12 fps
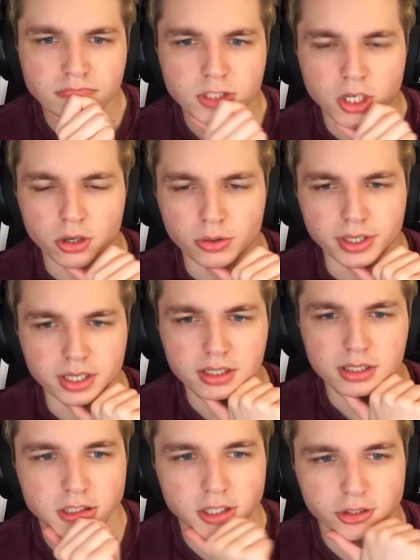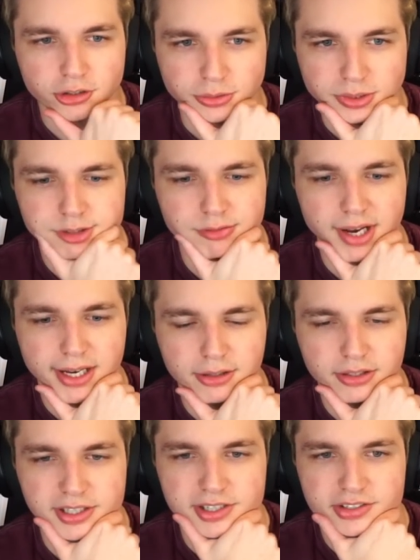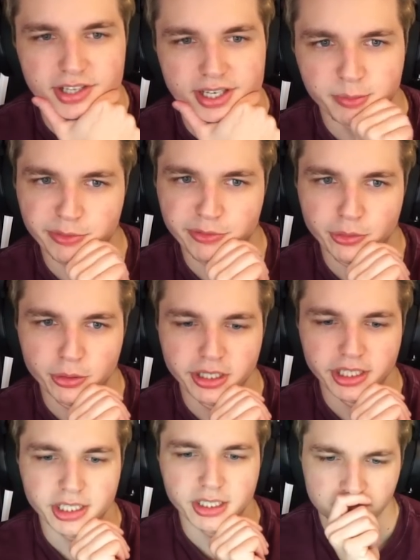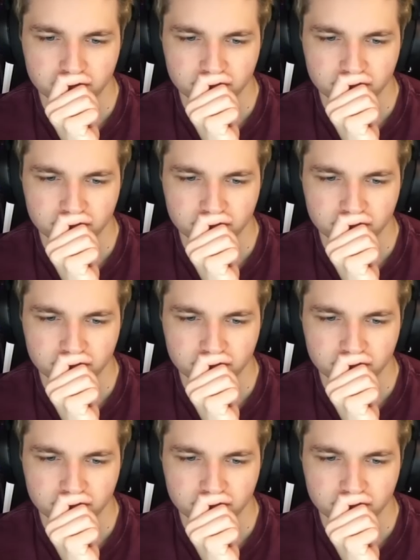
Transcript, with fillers: Oh yeah. Also, it rattled in his head beforehand.